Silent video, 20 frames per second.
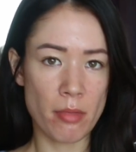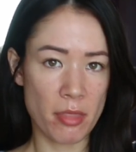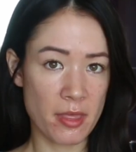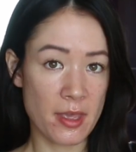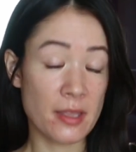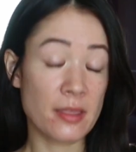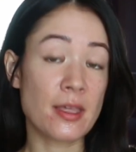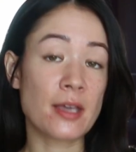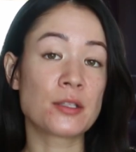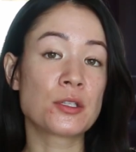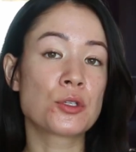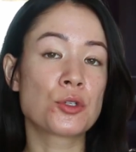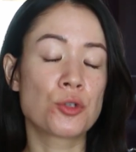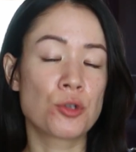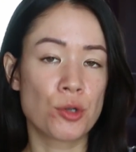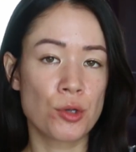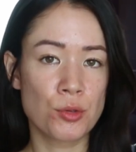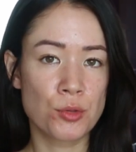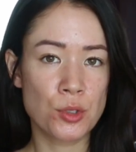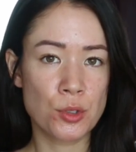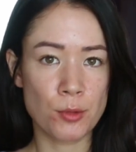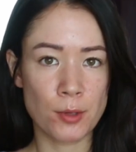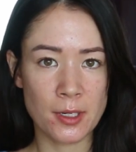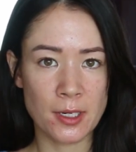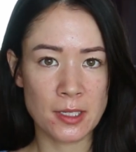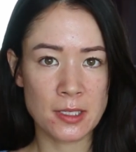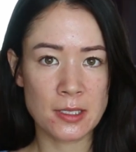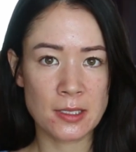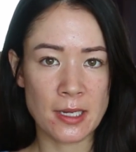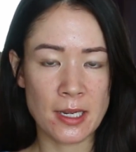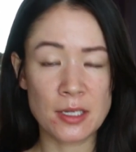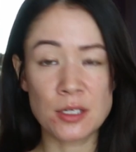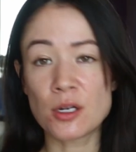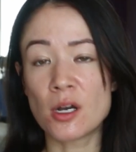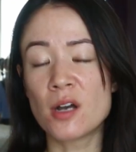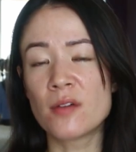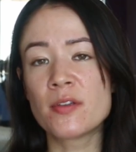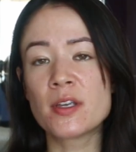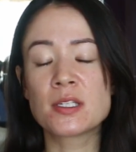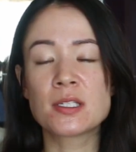think that's true to an extent.
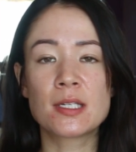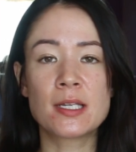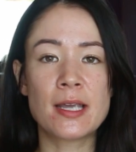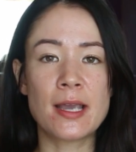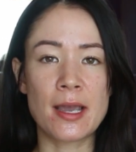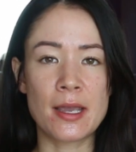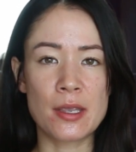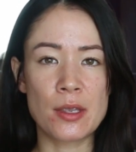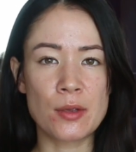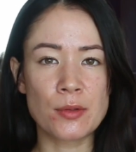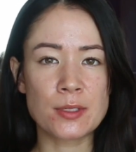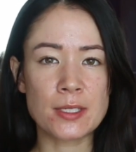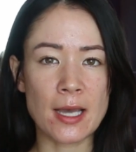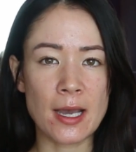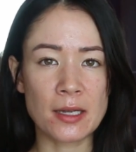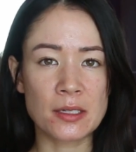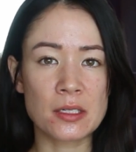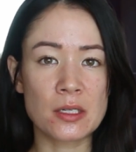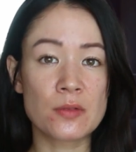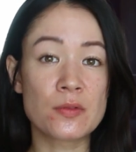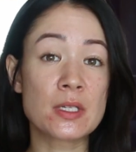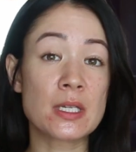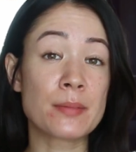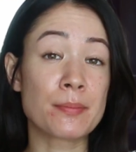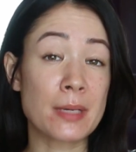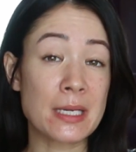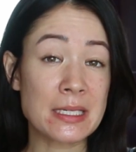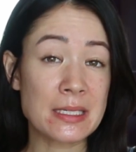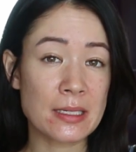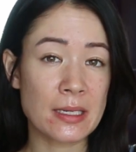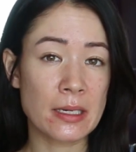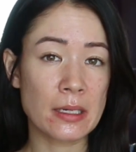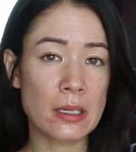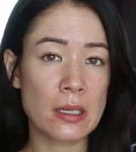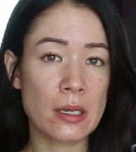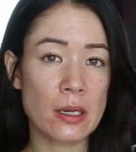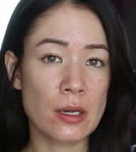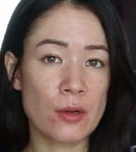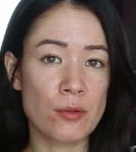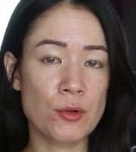Obviously, I use actives in my
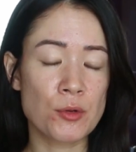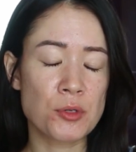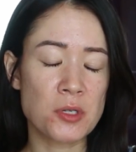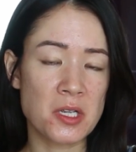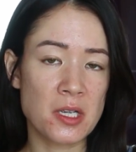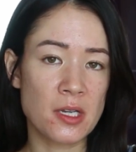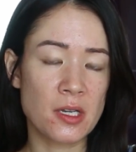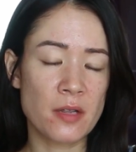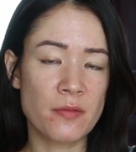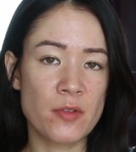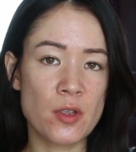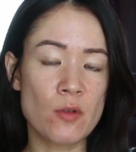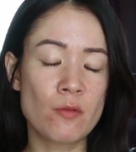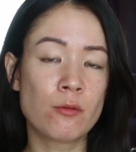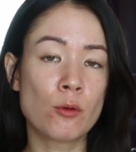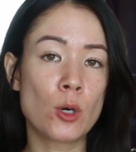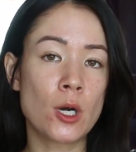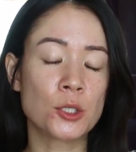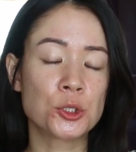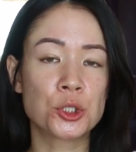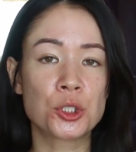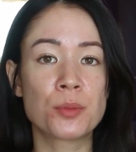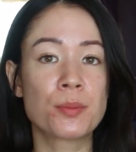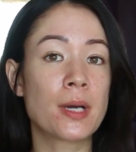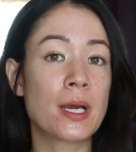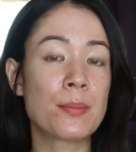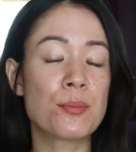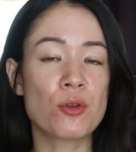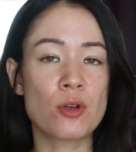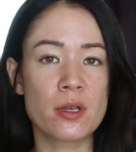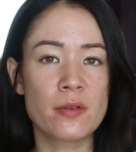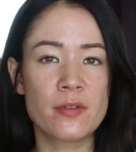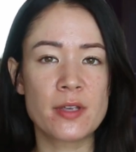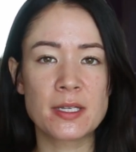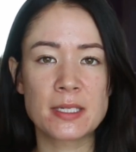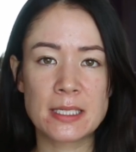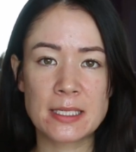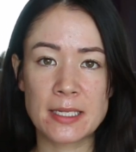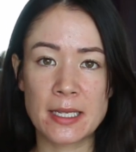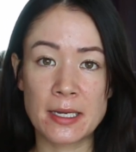skincare routine. If you've watched my
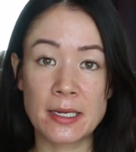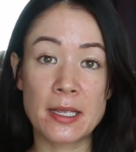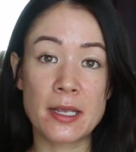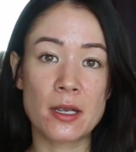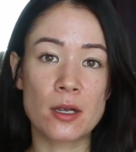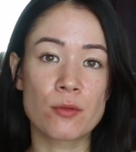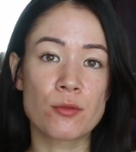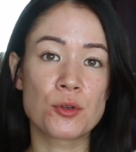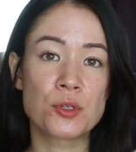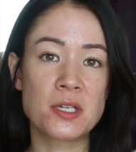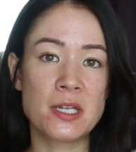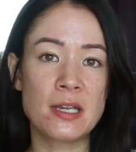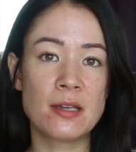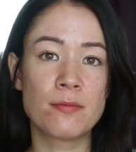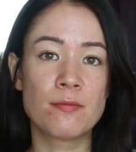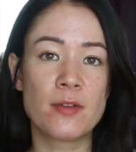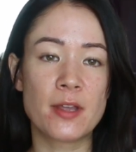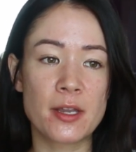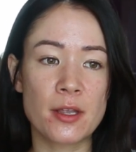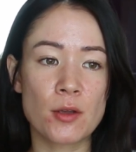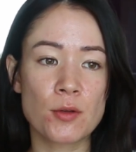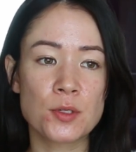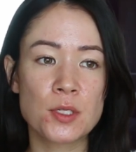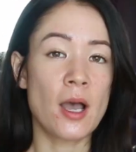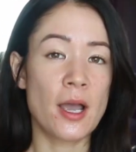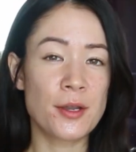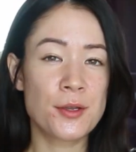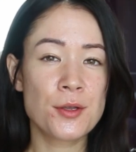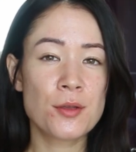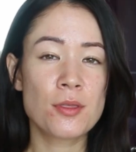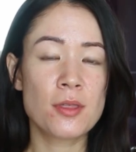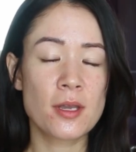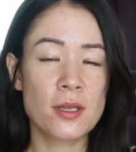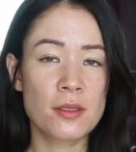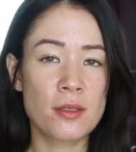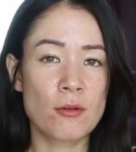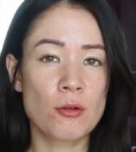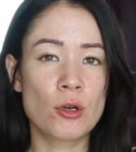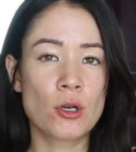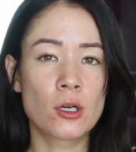previous skincare routine videos, I do
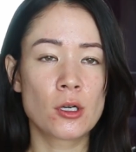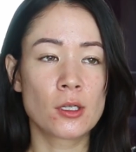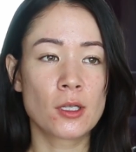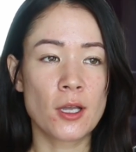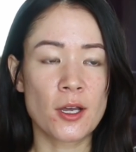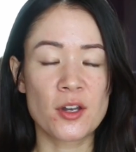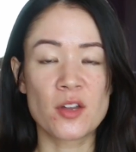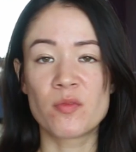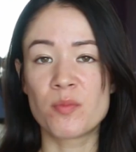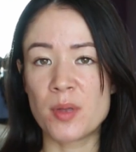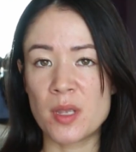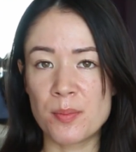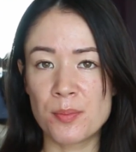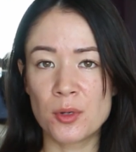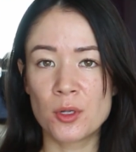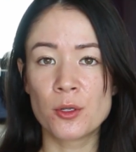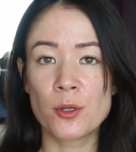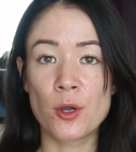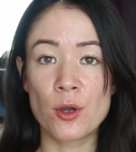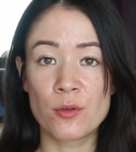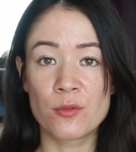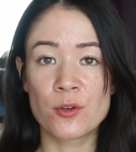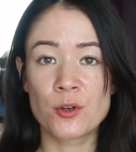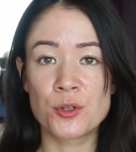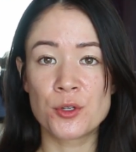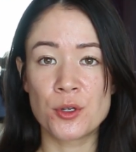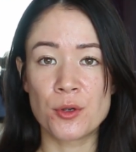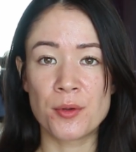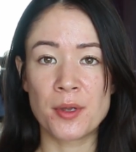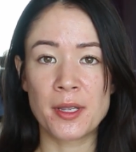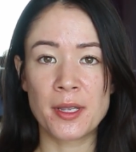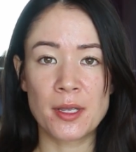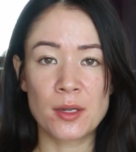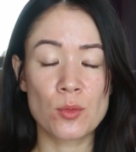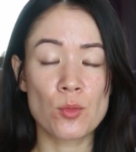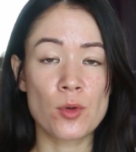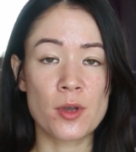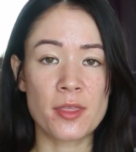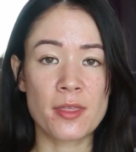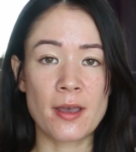think there are a lot of people overdoing
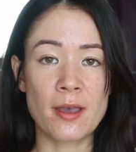it with